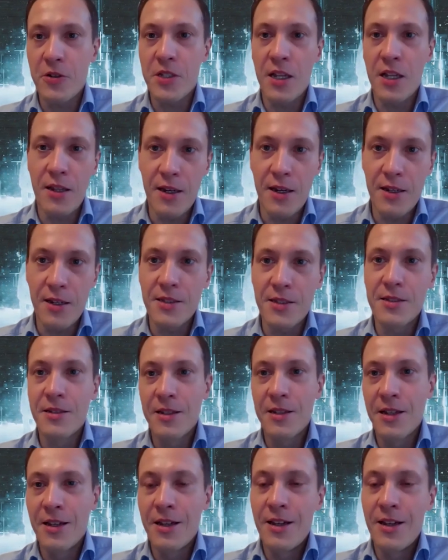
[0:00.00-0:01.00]
and then it's
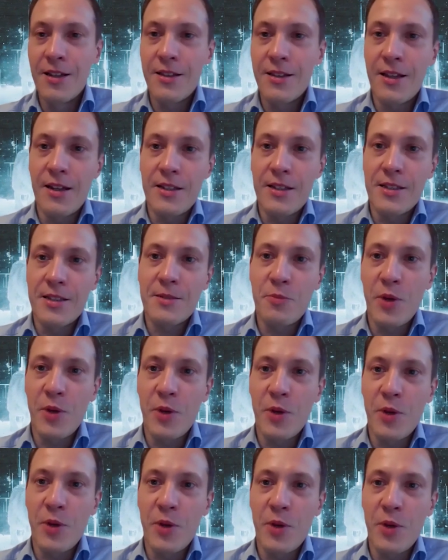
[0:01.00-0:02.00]
basically
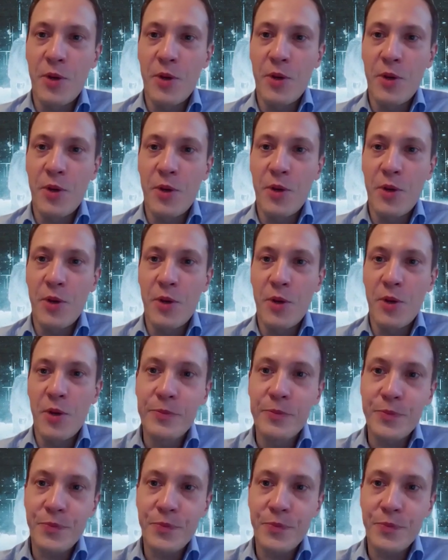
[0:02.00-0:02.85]
released.